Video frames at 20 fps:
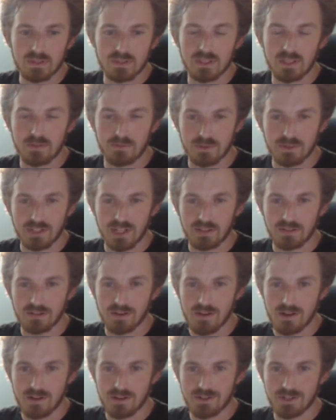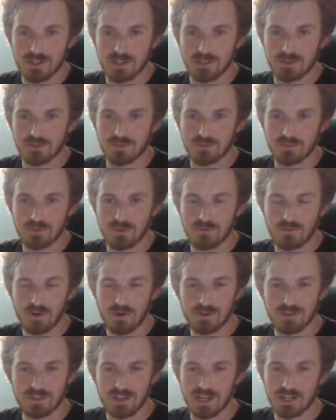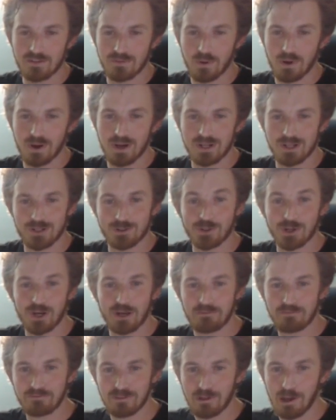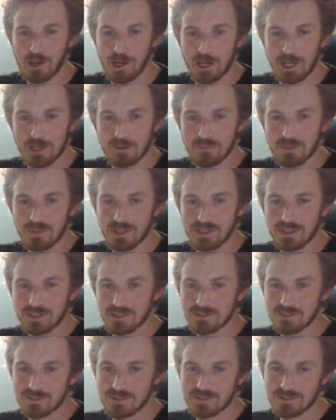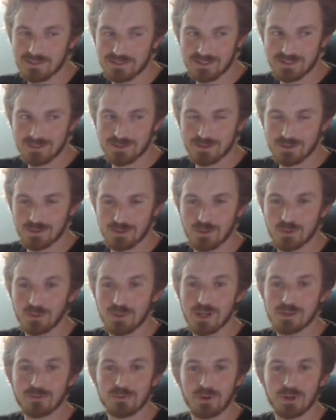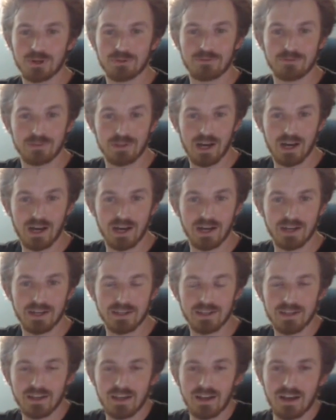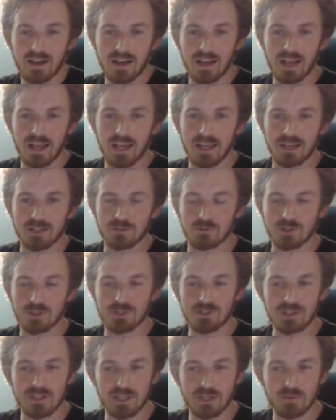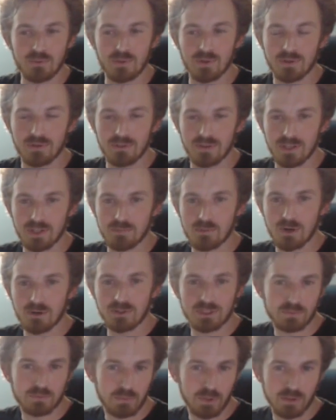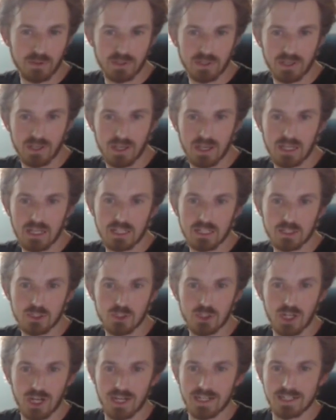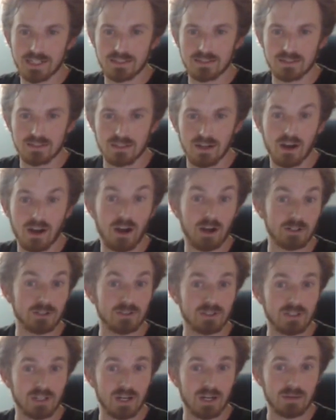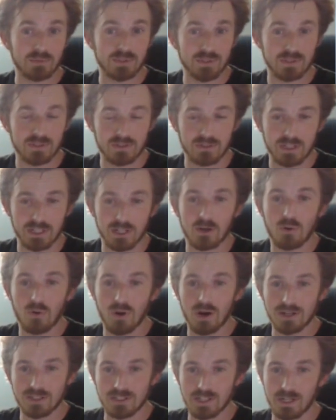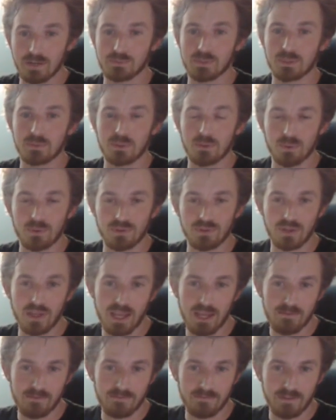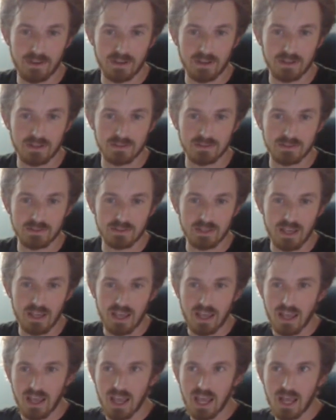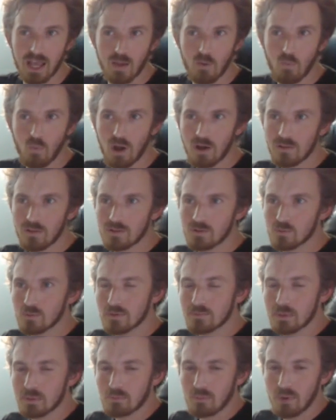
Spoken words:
different technologies, we've always kind of wanted to try flying, because who doesn't want to fly? And originally we were thinking about just building a giant octocopter, like a quadcopter but with 8 fans. And while this would have been